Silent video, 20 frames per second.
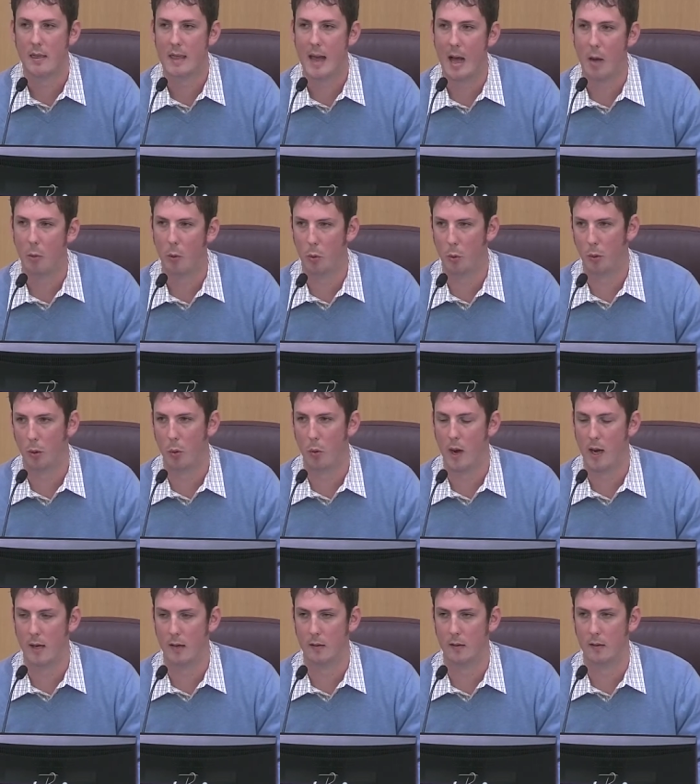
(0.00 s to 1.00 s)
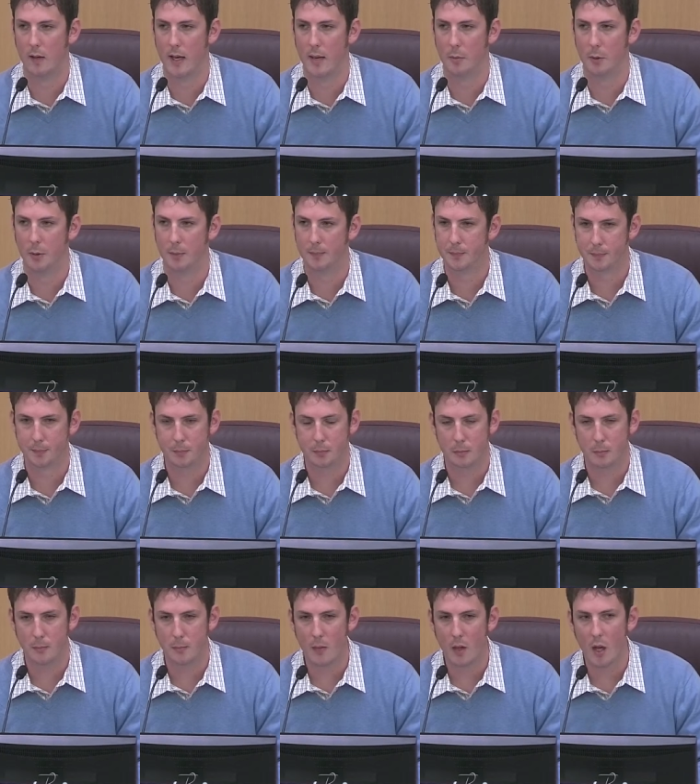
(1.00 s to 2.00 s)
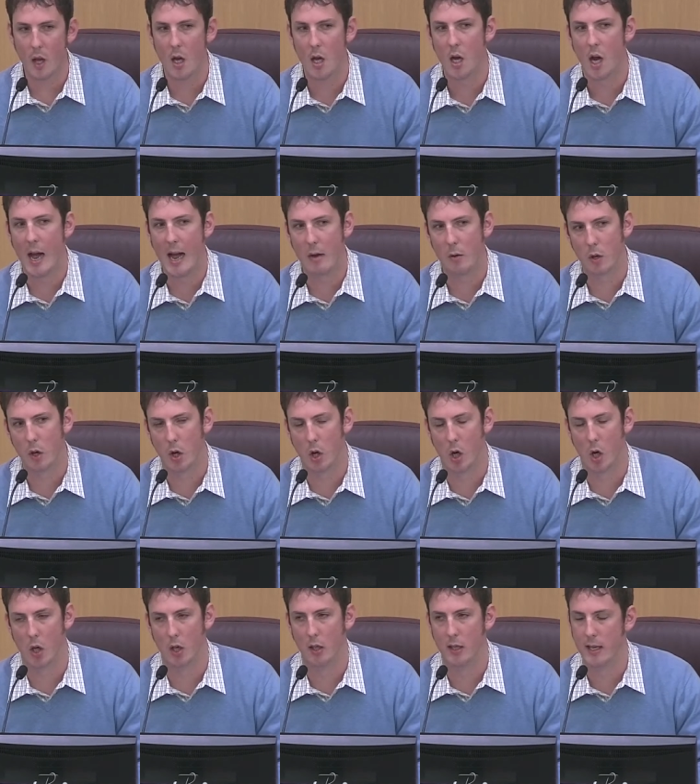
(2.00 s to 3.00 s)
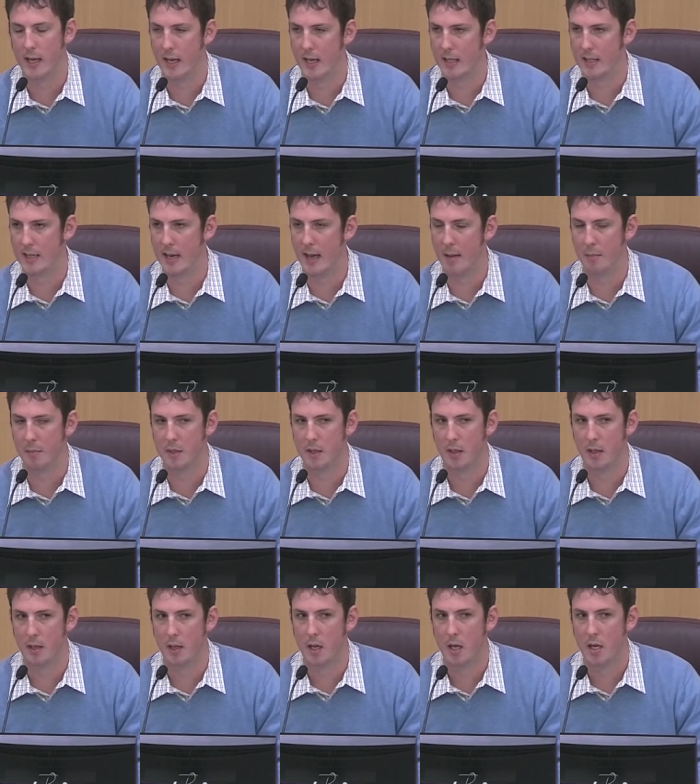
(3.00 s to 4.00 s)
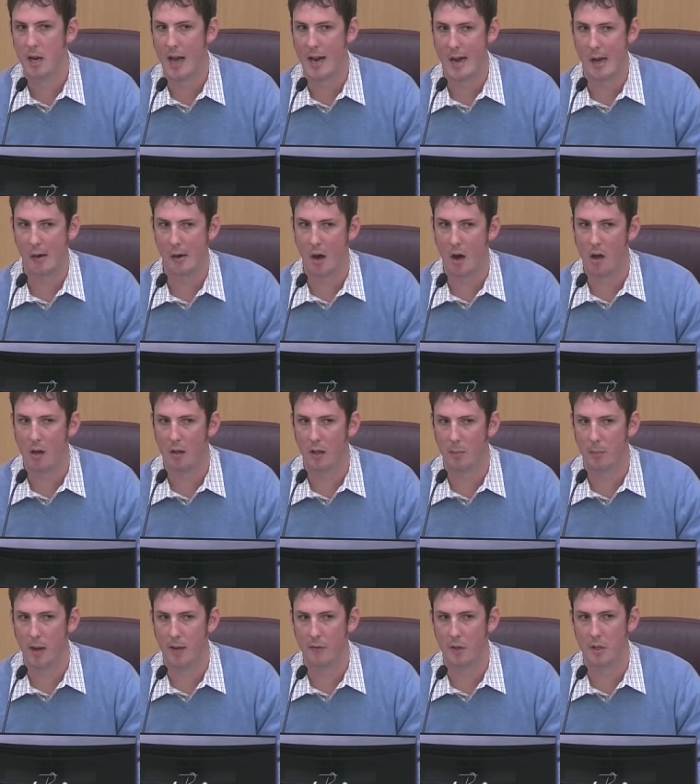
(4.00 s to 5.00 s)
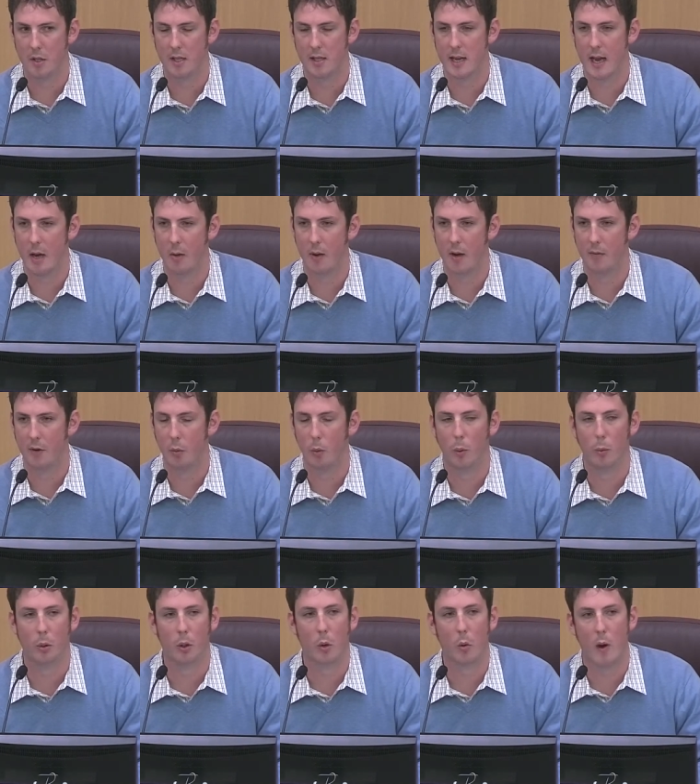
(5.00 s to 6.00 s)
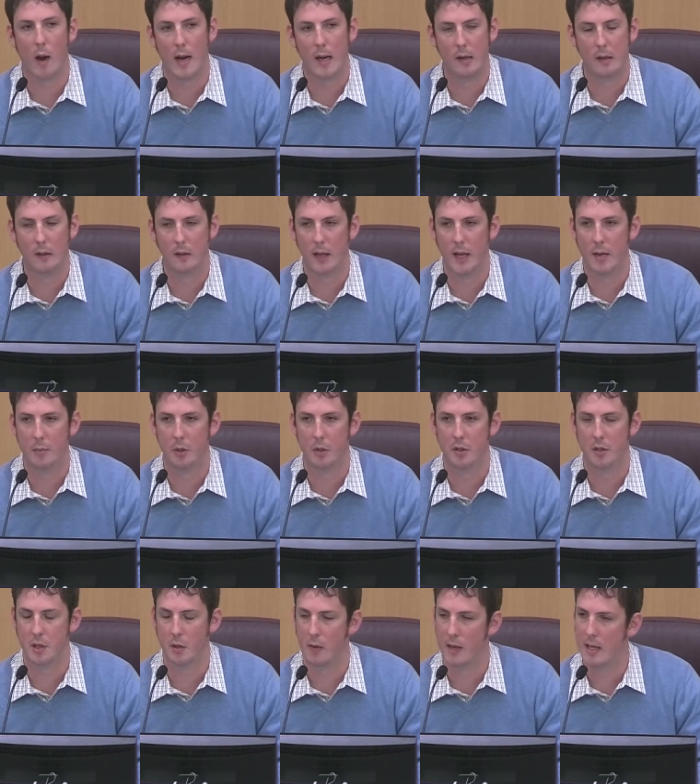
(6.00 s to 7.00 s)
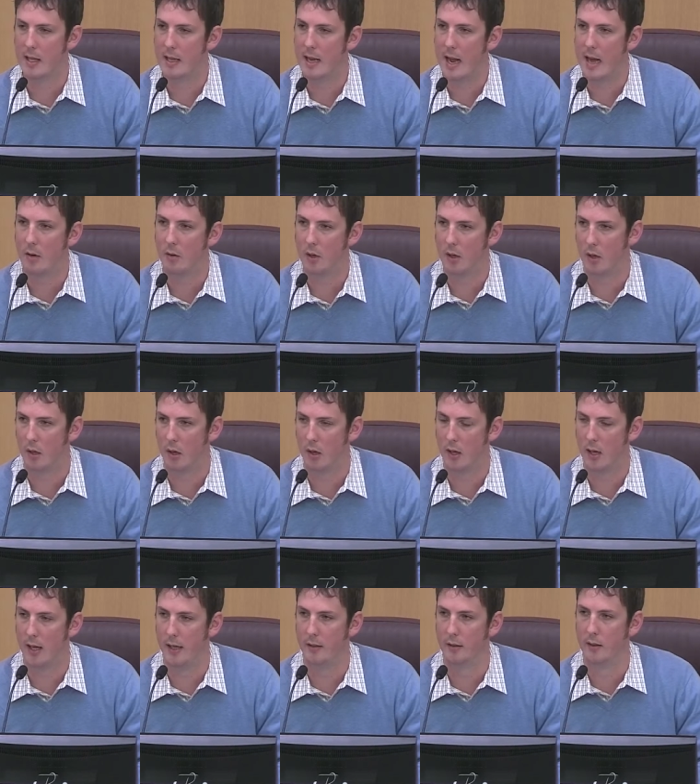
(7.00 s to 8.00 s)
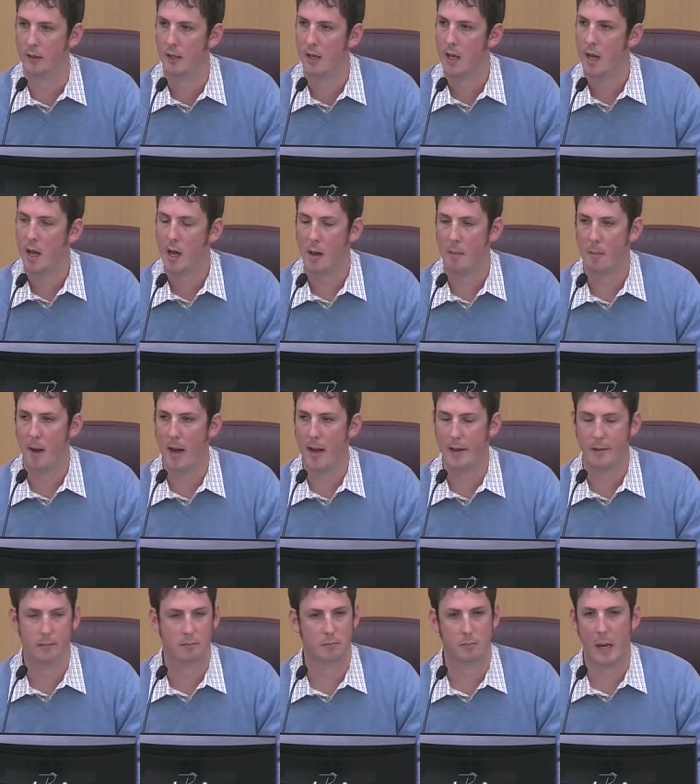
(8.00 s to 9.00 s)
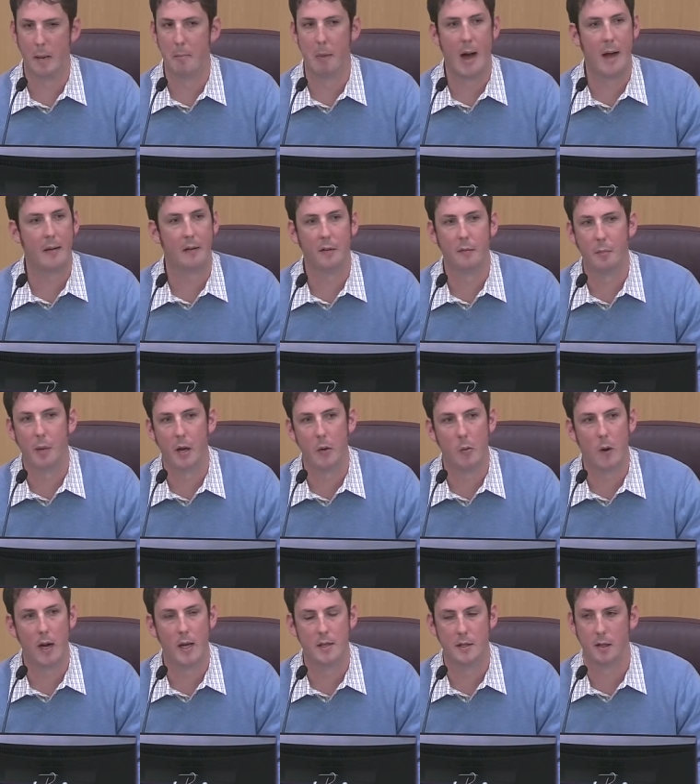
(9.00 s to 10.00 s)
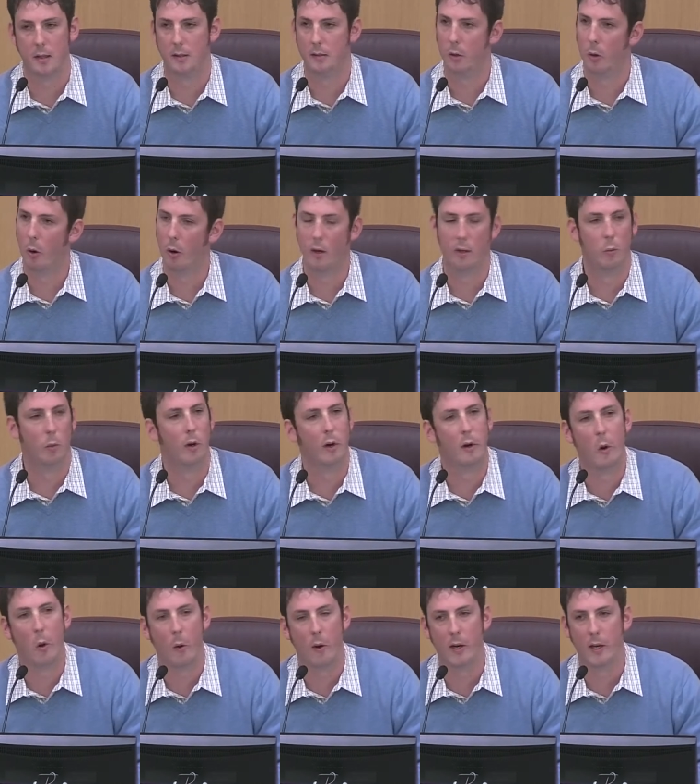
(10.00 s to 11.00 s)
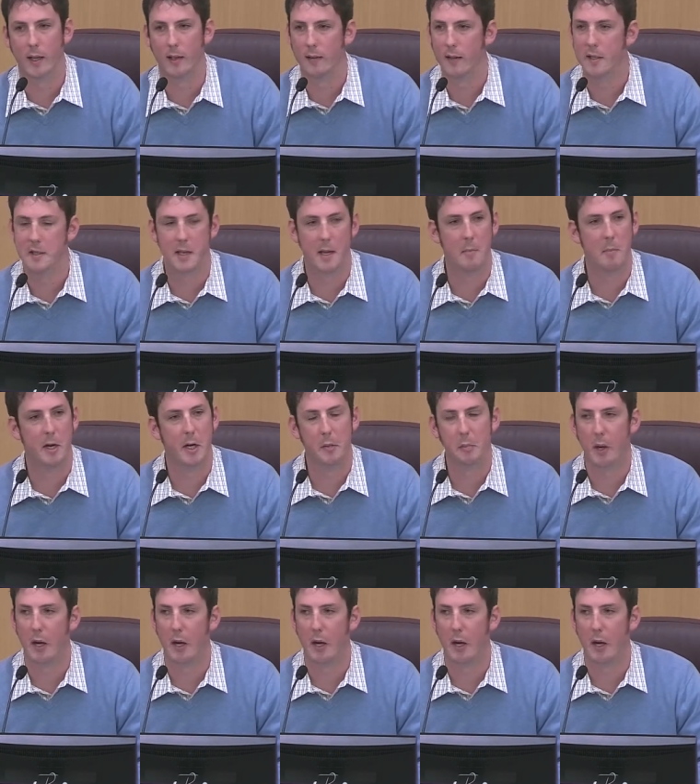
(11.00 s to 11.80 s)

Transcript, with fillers: that will require a label. Alcohol exempt. Non alcoholic beverages, however, will require a label. So in the alcohol aisle, uh, my, my bottle of Budweiser, or we're in Oregon, let's say Mirror